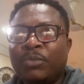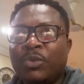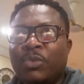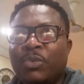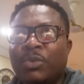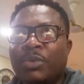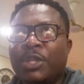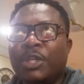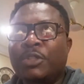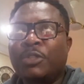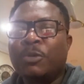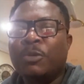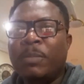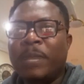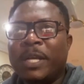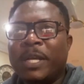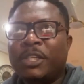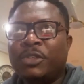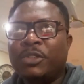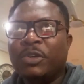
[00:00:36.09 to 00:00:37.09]
We need to
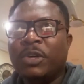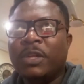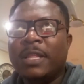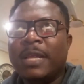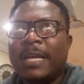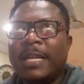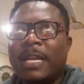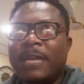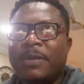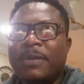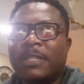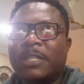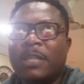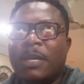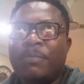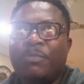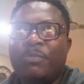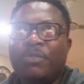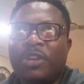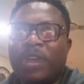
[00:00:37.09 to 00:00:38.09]
make sure that there is a
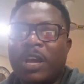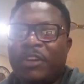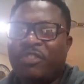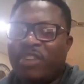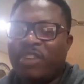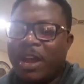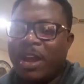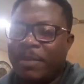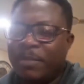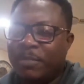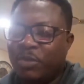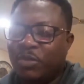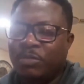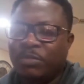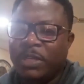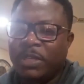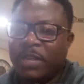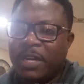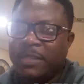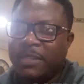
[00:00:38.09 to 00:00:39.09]
media tribune,
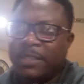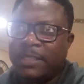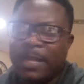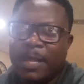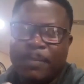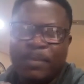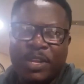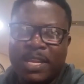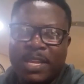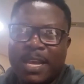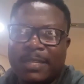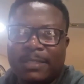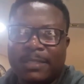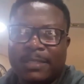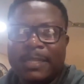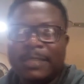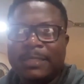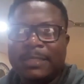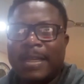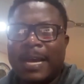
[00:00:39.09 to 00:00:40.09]
there's a media
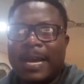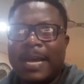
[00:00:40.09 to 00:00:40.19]
center,